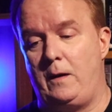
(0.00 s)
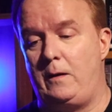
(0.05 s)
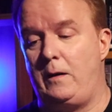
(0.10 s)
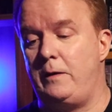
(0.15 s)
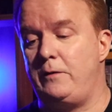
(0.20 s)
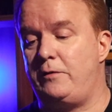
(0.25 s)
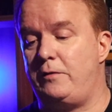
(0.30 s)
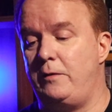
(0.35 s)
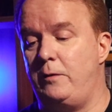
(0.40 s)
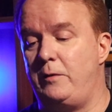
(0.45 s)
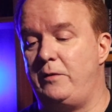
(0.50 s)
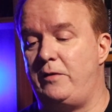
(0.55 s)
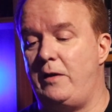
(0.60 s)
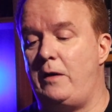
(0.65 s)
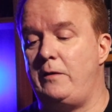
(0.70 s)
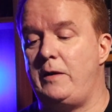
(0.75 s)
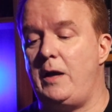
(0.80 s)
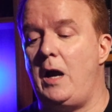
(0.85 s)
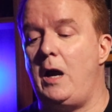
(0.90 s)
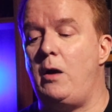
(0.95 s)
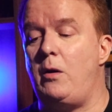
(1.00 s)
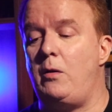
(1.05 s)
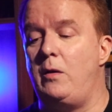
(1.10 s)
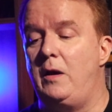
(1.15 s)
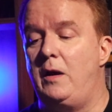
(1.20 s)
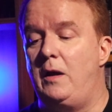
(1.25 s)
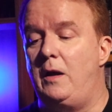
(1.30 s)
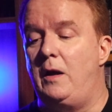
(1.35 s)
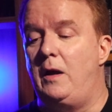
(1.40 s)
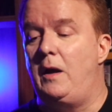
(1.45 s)
All right, so it's out now.
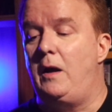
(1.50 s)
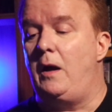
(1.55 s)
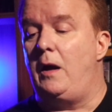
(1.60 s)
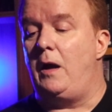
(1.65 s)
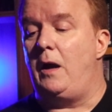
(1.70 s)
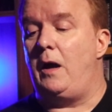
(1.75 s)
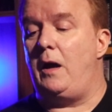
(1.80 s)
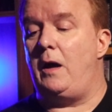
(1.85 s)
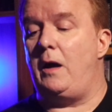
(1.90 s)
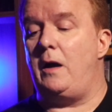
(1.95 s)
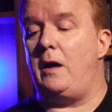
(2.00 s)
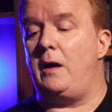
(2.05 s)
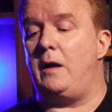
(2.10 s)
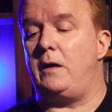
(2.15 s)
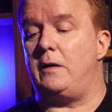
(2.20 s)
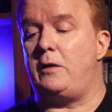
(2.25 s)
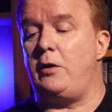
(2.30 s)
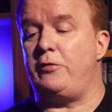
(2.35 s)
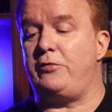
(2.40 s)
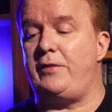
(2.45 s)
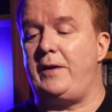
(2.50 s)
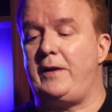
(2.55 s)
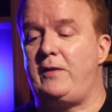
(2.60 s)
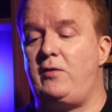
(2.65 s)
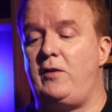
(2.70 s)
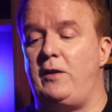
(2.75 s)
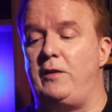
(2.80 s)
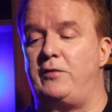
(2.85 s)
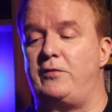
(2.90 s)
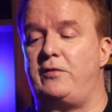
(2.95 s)
Uh, goes
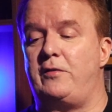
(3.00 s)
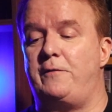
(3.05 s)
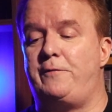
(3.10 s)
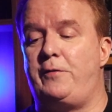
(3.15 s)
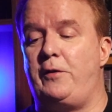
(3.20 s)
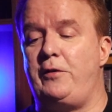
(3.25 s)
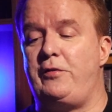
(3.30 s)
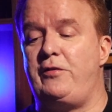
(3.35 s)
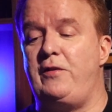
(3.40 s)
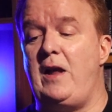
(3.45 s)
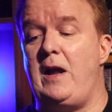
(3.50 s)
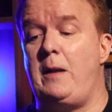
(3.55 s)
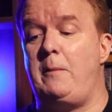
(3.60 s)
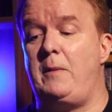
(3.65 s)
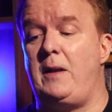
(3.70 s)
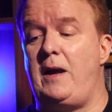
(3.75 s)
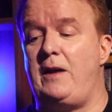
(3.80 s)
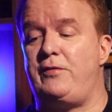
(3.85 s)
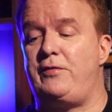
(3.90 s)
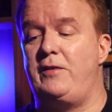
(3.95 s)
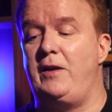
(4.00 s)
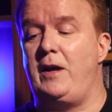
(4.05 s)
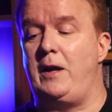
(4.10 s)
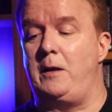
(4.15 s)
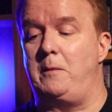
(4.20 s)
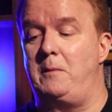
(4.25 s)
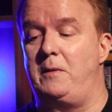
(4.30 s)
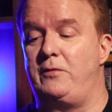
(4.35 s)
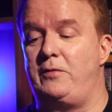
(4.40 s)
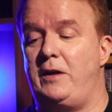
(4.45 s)
like this. First name, last
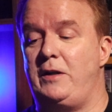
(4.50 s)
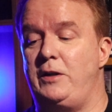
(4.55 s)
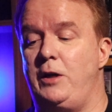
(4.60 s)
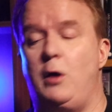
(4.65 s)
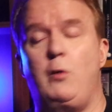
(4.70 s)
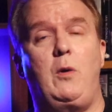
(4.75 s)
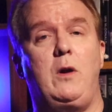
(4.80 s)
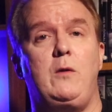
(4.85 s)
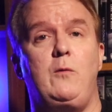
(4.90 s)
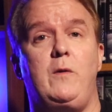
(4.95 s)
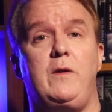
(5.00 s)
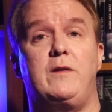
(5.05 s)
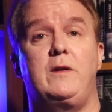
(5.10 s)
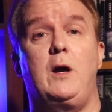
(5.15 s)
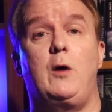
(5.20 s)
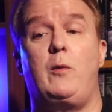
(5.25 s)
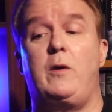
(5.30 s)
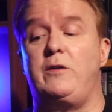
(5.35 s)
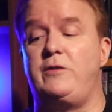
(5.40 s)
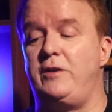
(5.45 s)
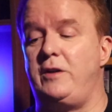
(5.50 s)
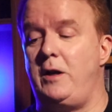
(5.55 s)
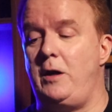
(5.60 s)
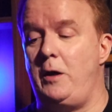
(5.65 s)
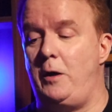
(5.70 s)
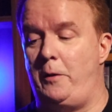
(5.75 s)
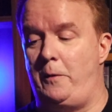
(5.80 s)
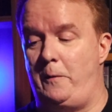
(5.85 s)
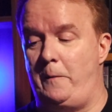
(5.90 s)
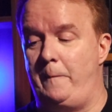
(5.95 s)
name is a no one with nowhere to
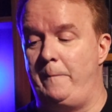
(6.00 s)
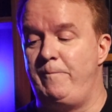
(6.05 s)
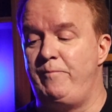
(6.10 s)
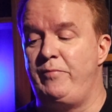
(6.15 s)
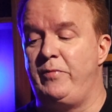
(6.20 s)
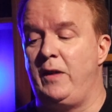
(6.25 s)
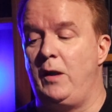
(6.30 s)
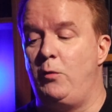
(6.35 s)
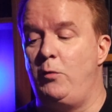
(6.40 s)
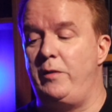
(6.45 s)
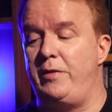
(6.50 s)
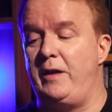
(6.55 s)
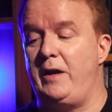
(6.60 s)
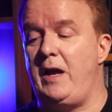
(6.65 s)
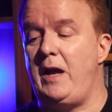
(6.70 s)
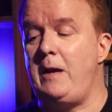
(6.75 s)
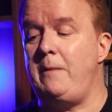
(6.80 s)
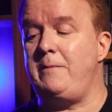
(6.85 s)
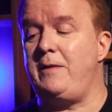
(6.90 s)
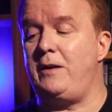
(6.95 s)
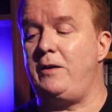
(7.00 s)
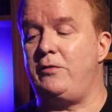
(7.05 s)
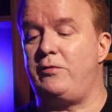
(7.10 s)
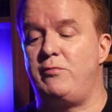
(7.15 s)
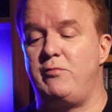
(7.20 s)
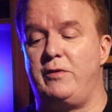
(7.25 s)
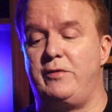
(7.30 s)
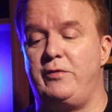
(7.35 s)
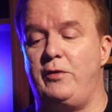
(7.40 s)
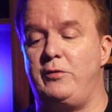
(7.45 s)
go. With a name that is
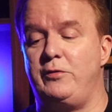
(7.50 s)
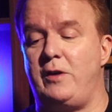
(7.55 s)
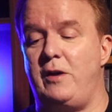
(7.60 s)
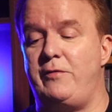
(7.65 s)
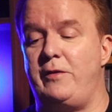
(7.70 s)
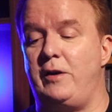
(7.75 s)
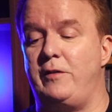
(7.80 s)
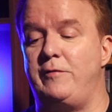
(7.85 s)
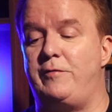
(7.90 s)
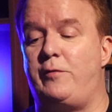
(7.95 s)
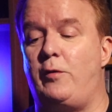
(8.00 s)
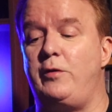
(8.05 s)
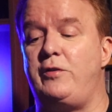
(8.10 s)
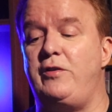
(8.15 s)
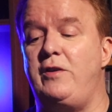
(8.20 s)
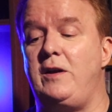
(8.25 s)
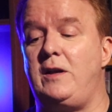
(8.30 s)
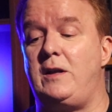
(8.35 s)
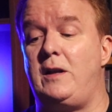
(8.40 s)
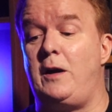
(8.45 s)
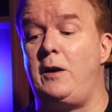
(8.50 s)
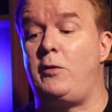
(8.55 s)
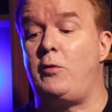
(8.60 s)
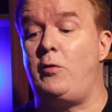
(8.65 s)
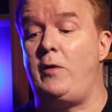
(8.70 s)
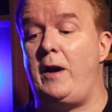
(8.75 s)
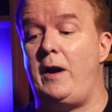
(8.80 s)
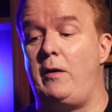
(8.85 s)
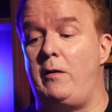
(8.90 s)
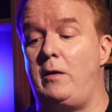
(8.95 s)
the result of an unfortunate
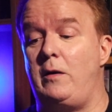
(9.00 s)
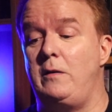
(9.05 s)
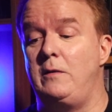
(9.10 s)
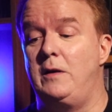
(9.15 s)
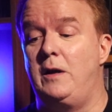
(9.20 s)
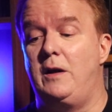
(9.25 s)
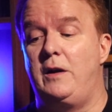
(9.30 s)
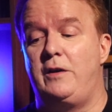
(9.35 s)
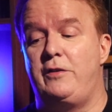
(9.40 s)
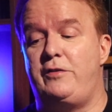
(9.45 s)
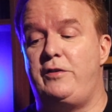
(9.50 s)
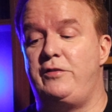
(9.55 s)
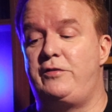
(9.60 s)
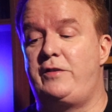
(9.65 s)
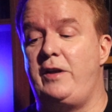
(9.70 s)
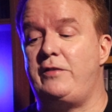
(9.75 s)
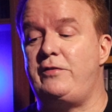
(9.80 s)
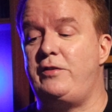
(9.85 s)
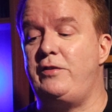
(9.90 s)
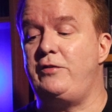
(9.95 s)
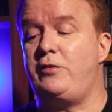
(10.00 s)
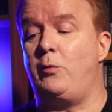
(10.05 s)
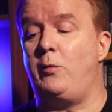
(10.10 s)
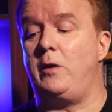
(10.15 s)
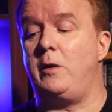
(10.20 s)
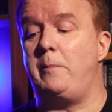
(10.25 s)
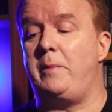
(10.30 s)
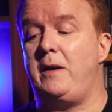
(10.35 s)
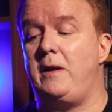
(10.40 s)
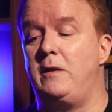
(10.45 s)
clerical error, she's destined to
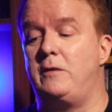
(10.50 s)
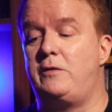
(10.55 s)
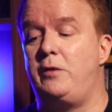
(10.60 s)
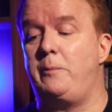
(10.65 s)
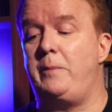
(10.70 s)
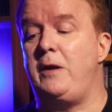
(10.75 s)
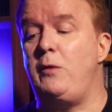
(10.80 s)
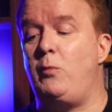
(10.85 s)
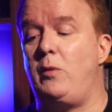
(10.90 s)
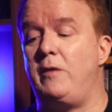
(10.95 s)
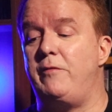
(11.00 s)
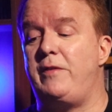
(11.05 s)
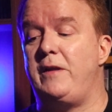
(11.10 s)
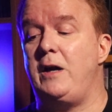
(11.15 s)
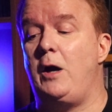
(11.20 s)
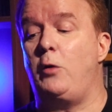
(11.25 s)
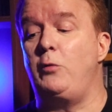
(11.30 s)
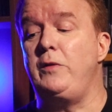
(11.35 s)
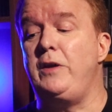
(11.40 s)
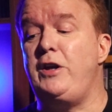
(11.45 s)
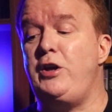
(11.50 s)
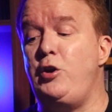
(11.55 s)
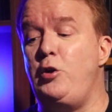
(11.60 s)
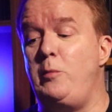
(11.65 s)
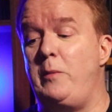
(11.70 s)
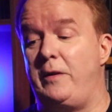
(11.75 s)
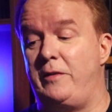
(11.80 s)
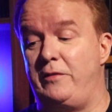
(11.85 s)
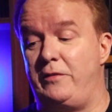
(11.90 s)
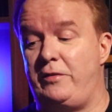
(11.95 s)
want to be, to be one of the only
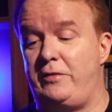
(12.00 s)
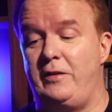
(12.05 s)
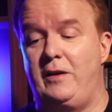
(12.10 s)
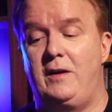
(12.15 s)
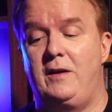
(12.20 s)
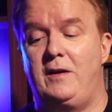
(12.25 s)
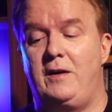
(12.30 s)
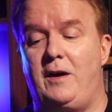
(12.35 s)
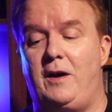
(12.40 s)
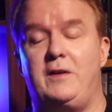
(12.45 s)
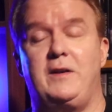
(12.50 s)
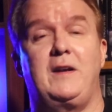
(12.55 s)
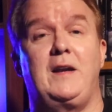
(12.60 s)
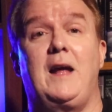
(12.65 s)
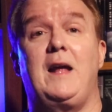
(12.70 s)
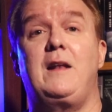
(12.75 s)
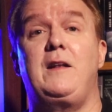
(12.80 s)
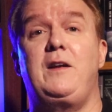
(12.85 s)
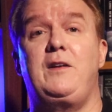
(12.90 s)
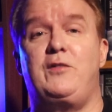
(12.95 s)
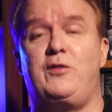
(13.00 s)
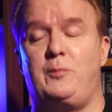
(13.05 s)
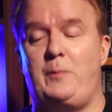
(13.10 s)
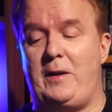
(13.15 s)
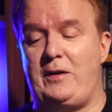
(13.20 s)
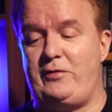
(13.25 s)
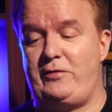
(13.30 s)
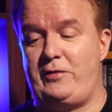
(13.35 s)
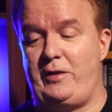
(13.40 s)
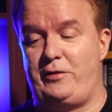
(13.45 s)
humans on an alien
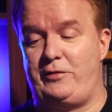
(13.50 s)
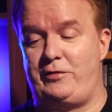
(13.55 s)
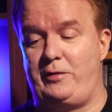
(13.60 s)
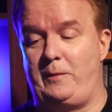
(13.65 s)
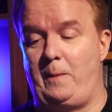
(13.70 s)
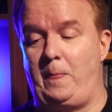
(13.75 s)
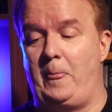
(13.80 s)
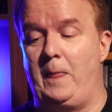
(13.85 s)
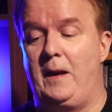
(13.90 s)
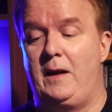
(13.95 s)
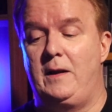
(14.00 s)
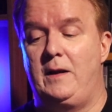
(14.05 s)
space station